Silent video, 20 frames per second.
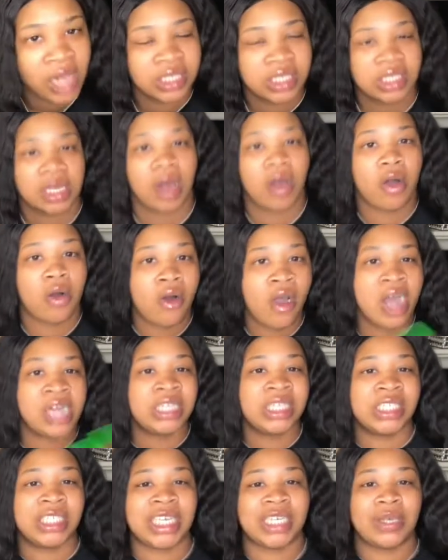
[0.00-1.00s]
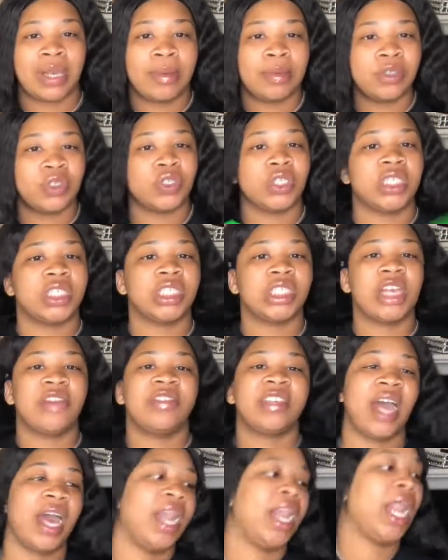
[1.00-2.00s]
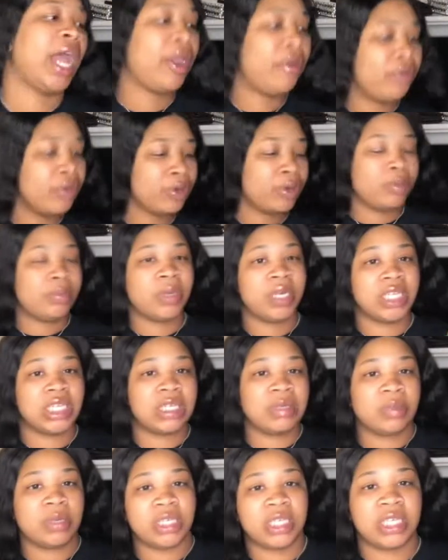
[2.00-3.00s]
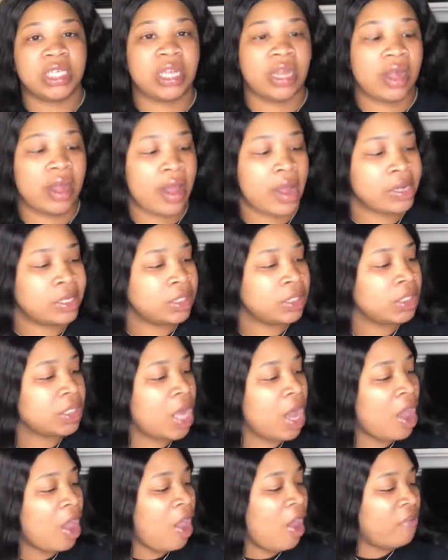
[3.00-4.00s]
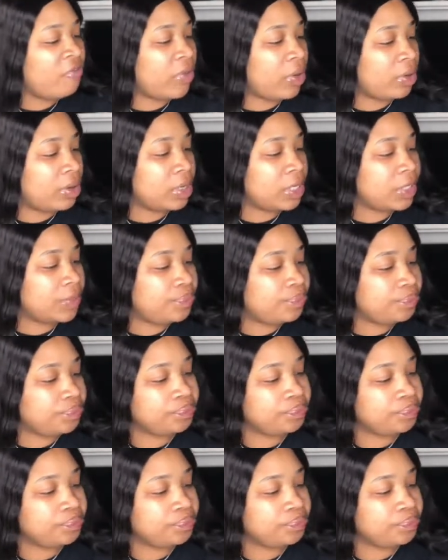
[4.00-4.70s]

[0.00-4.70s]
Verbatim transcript: So that's why when we wear the stuff's kind of like wrinkled because it's been sitting folded up.